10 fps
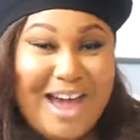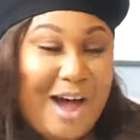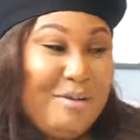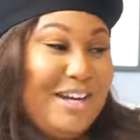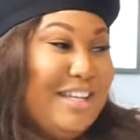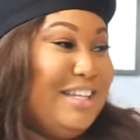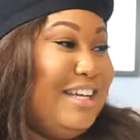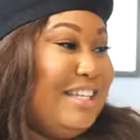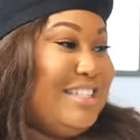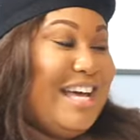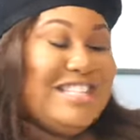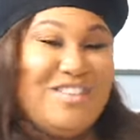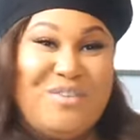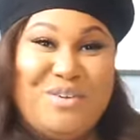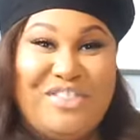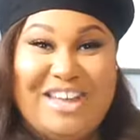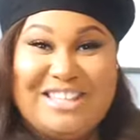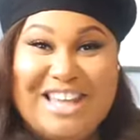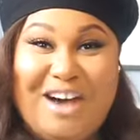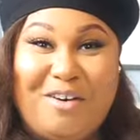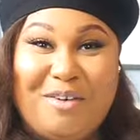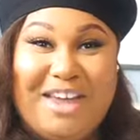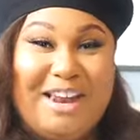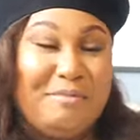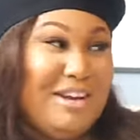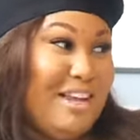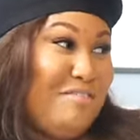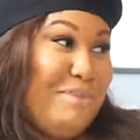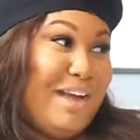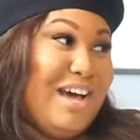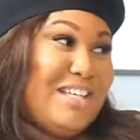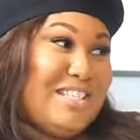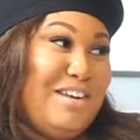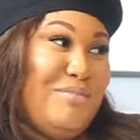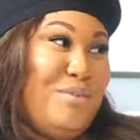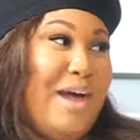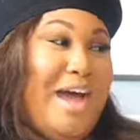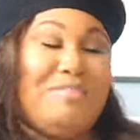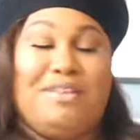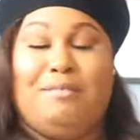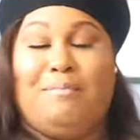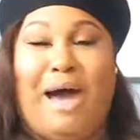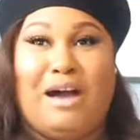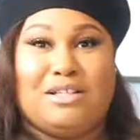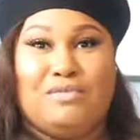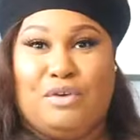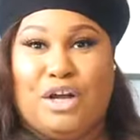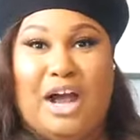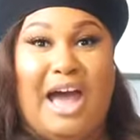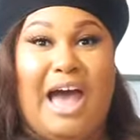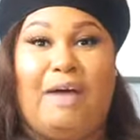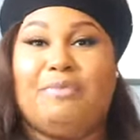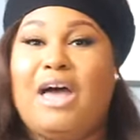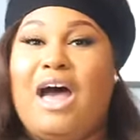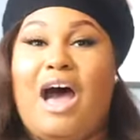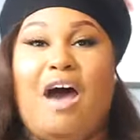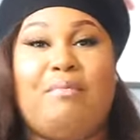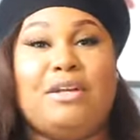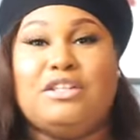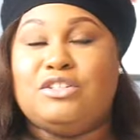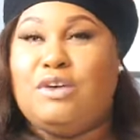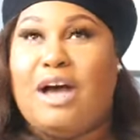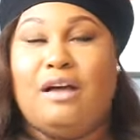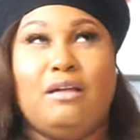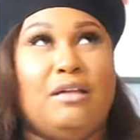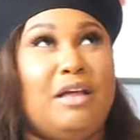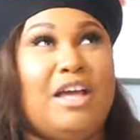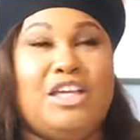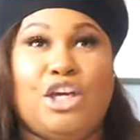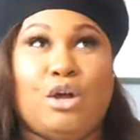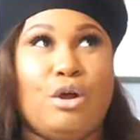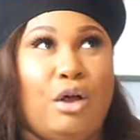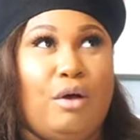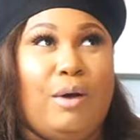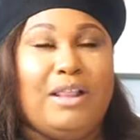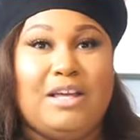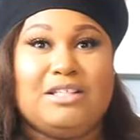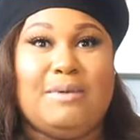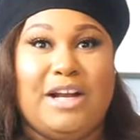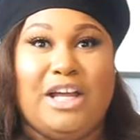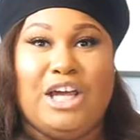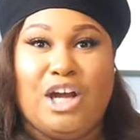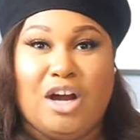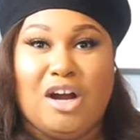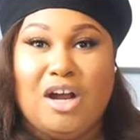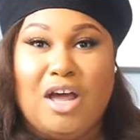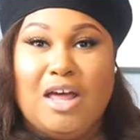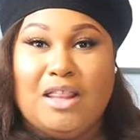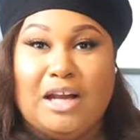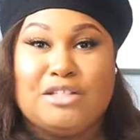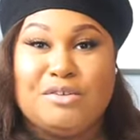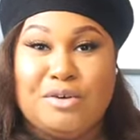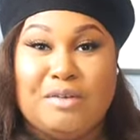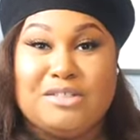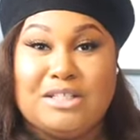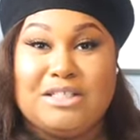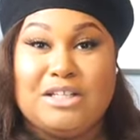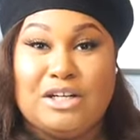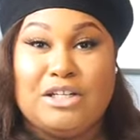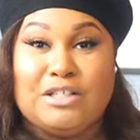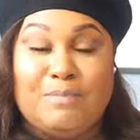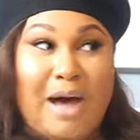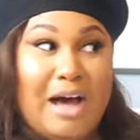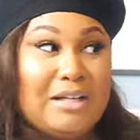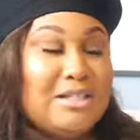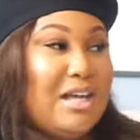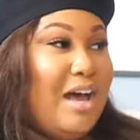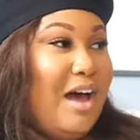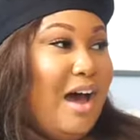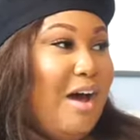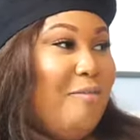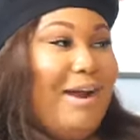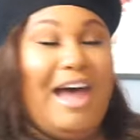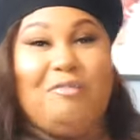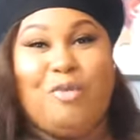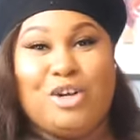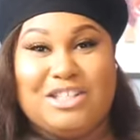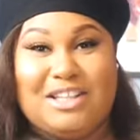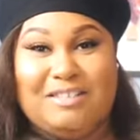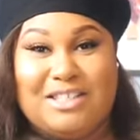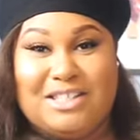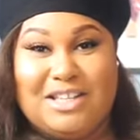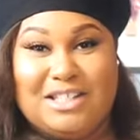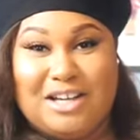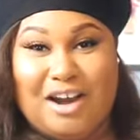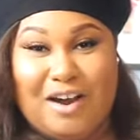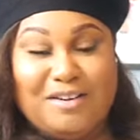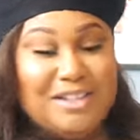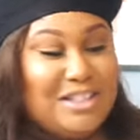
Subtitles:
I'm going to test a few things out, and I'm going to give my cousin a few. I have a box for her. I've been a year ago, I think it's been a year, that I told her I was going to send her this box, but I have more stuff to send to her.